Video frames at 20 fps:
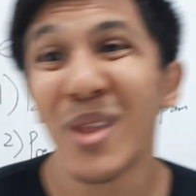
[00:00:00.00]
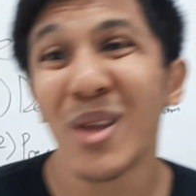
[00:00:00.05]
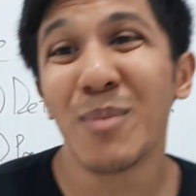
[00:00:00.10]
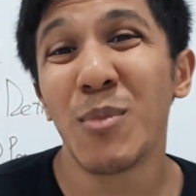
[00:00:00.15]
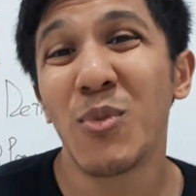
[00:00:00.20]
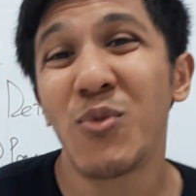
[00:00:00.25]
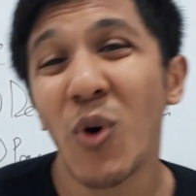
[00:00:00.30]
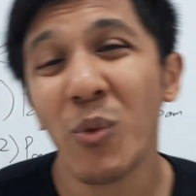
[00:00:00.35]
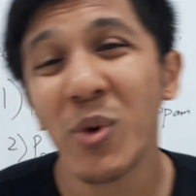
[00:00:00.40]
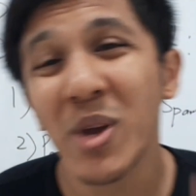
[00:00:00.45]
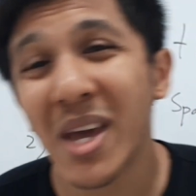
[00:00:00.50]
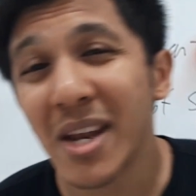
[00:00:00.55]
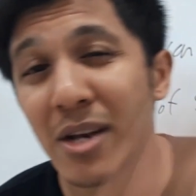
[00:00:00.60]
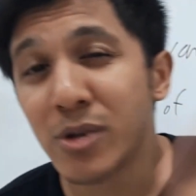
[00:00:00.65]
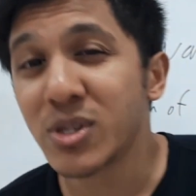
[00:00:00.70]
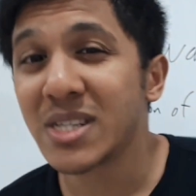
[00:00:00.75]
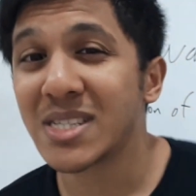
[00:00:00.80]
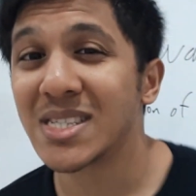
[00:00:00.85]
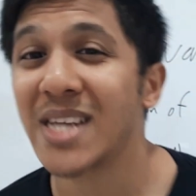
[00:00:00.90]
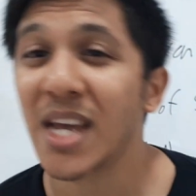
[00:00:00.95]
before we get
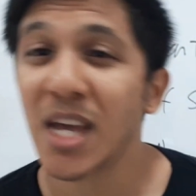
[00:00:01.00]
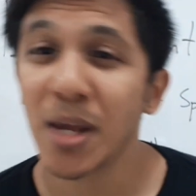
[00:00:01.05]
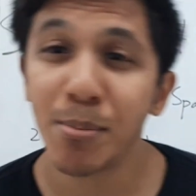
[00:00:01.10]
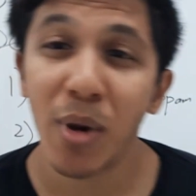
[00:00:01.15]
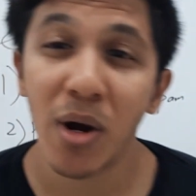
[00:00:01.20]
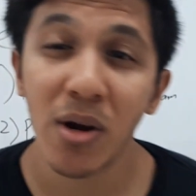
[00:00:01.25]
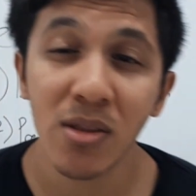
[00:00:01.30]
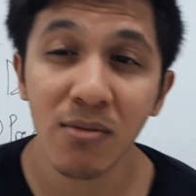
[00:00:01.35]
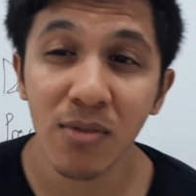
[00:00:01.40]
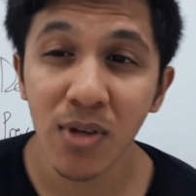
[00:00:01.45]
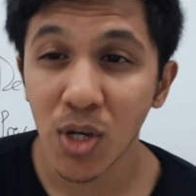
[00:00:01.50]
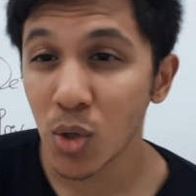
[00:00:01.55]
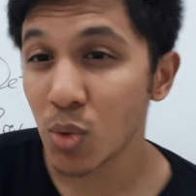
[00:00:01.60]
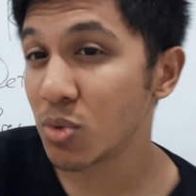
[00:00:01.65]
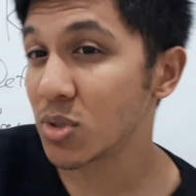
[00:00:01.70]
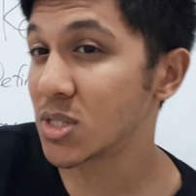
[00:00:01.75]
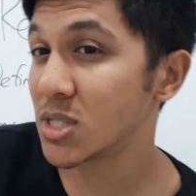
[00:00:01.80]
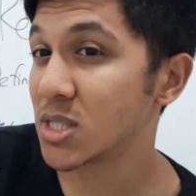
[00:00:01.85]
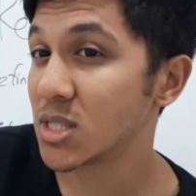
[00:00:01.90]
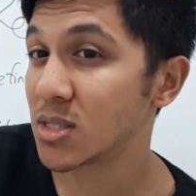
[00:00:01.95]
into the second part of the video,
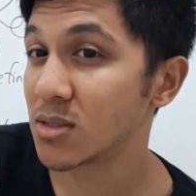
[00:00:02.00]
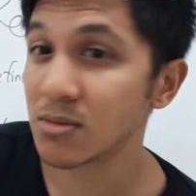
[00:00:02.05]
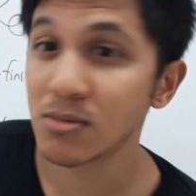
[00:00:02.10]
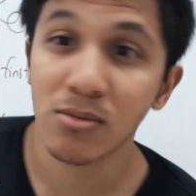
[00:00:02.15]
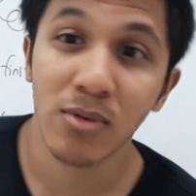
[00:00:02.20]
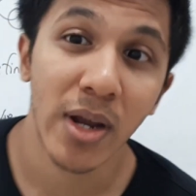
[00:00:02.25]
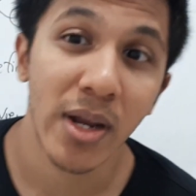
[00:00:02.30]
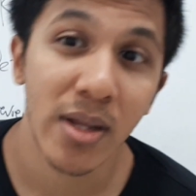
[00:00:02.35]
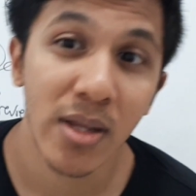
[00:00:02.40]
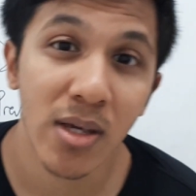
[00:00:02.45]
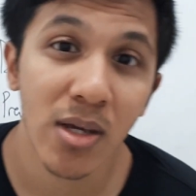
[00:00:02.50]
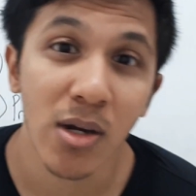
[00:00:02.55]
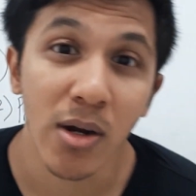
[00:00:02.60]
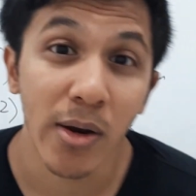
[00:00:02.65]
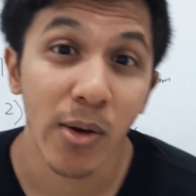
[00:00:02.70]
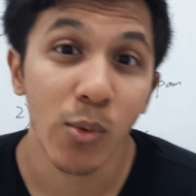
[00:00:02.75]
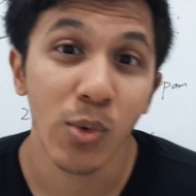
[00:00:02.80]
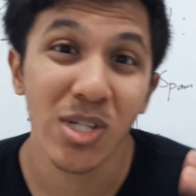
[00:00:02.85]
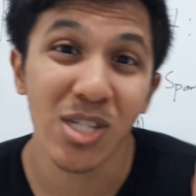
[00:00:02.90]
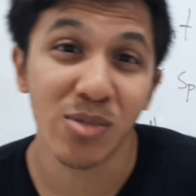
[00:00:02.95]
which is right
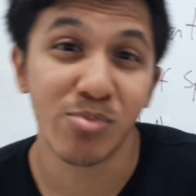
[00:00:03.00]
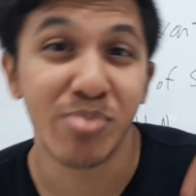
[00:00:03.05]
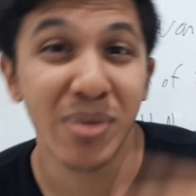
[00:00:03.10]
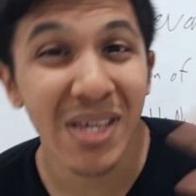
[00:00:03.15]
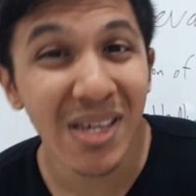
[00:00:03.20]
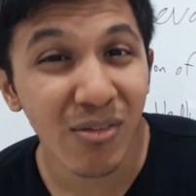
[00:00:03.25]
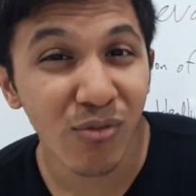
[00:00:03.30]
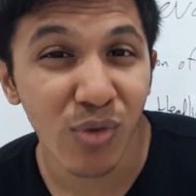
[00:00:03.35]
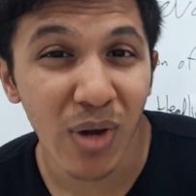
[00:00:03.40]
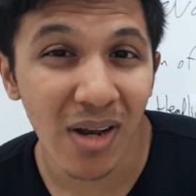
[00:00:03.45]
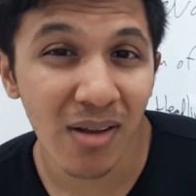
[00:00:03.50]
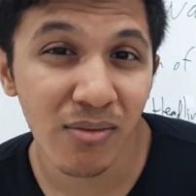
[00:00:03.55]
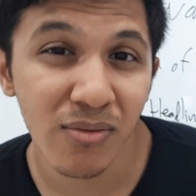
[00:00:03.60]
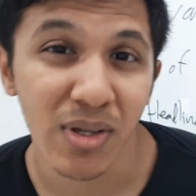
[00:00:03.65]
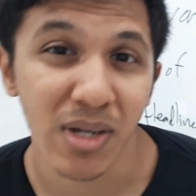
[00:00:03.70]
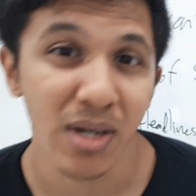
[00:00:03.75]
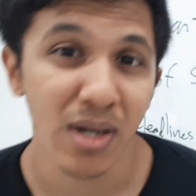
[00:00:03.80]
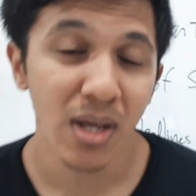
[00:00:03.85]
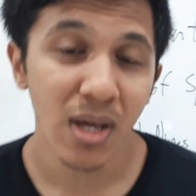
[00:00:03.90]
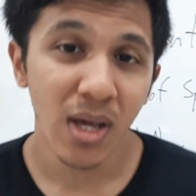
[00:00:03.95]
here, which is being
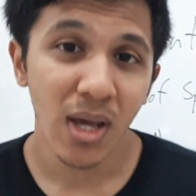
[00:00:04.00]
relevant,